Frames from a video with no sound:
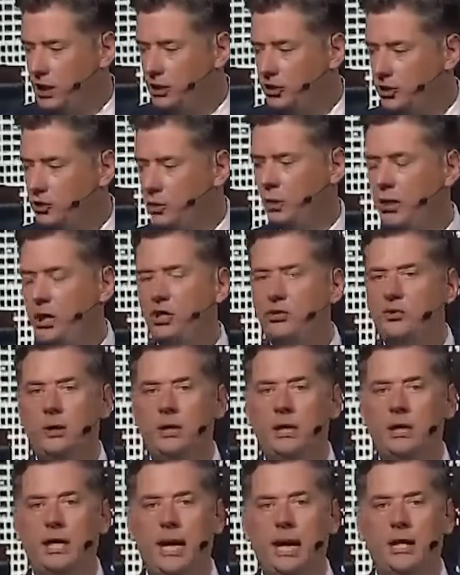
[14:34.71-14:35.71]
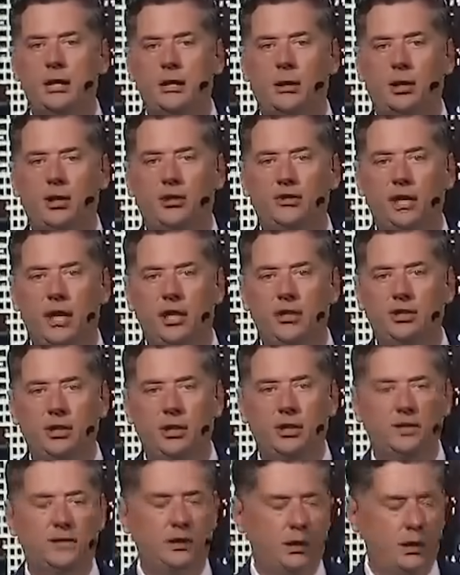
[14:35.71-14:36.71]
the 2028 Los
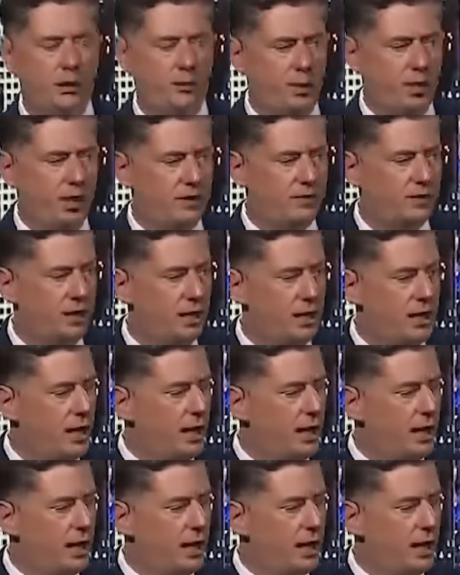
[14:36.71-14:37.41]
Angeles Olympics,